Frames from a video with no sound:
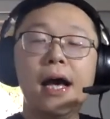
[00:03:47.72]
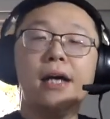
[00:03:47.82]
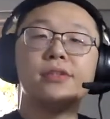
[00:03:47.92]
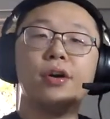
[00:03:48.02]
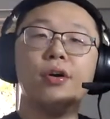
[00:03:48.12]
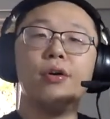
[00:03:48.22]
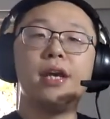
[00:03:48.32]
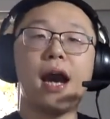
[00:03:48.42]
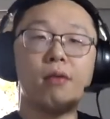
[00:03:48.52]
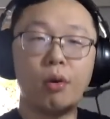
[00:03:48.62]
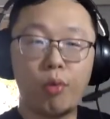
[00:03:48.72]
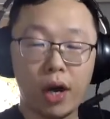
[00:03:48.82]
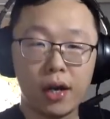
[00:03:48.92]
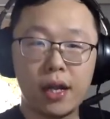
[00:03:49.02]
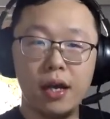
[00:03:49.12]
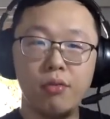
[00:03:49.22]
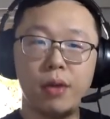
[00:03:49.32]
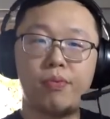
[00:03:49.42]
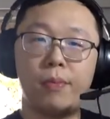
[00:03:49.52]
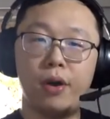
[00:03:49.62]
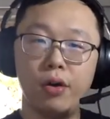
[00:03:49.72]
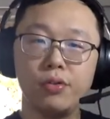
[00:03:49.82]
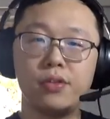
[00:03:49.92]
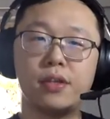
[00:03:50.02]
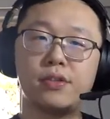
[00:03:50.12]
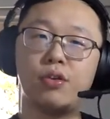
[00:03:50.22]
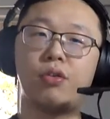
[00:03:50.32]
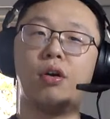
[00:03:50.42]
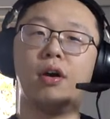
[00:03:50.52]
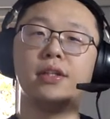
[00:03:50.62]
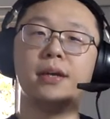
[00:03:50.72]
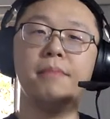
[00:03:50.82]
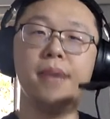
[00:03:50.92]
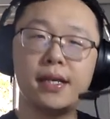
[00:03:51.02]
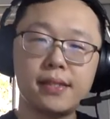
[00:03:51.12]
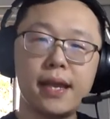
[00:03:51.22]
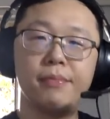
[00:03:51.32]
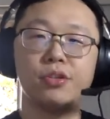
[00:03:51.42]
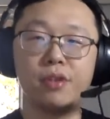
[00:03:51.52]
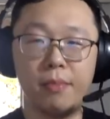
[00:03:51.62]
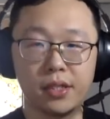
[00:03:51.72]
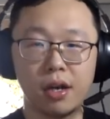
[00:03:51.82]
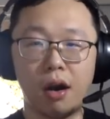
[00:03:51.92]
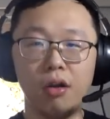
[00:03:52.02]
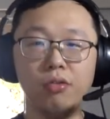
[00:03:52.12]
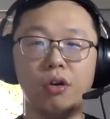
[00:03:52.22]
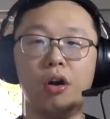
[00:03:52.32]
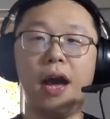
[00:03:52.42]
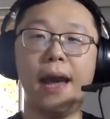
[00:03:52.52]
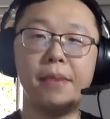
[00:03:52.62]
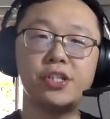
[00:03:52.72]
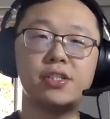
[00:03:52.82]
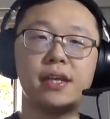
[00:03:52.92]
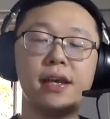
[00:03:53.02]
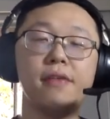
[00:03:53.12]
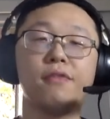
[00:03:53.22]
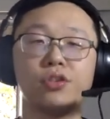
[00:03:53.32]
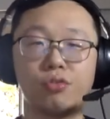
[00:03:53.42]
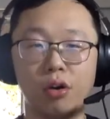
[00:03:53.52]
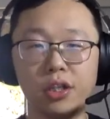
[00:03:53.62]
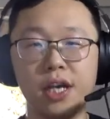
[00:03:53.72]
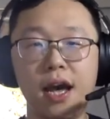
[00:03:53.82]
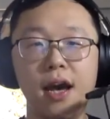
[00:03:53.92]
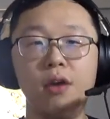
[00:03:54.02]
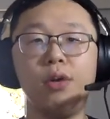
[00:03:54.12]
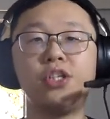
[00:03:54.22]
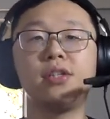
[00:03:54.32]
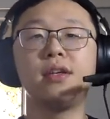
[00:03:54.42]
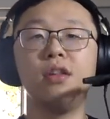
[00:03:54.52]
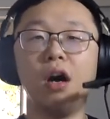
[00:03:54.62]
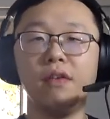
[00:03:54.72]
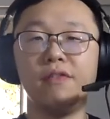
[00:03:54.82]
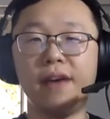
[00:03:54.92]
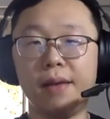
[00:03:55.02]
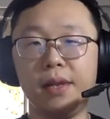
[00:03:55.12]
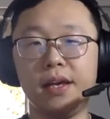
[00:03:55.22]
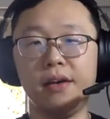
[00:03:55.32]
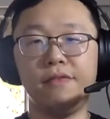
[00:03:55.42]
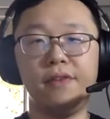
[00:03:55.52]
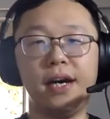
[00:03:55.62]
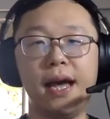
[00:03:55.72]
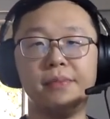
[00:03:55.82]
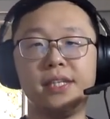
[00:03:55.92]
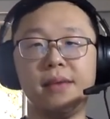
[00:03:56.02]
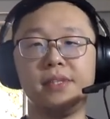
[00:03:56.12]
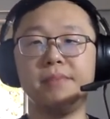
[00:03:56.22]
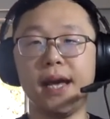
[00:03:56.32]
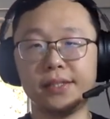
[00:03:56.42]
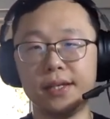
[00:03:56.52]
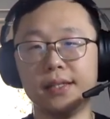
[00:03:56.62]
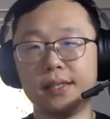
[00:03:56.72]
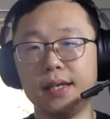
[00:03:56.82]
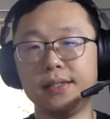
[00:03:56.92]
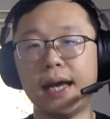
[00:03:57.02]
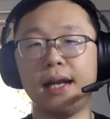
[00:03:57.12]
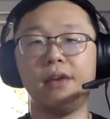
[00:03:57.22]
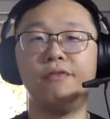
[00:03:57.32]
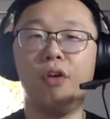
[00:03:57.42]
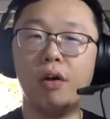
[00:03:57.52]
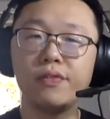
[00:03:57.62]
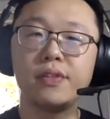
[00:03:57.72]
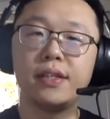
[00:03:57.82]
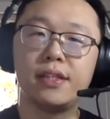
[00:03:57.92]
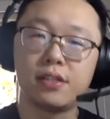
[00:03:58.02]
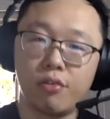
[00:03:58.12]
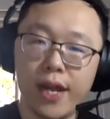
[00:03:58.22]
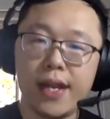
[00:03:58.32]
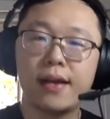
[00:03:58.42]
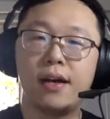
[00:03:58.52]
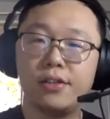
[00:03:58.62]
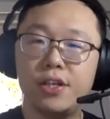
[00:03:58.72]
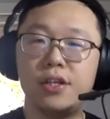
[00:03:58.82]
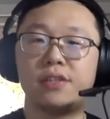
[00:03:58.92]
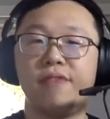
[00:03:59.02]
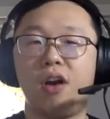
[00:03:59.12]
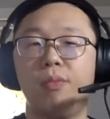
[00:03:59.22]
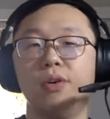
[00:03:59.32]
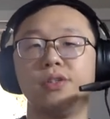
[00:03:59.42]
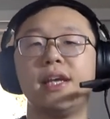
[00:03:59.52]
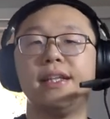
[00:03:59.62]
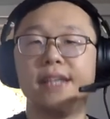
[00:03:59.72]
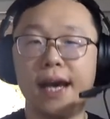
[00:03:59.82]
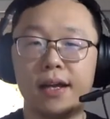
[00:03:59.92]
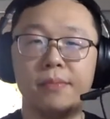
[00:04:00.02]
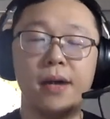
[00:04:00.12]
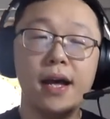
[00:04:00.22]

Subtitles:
So in our work, we propose the so-called mixed Hamiltonian Monte Carlo, or MHC for short, which is a novel family of MCMC methods that involves the discrete and continuous variables in tandem.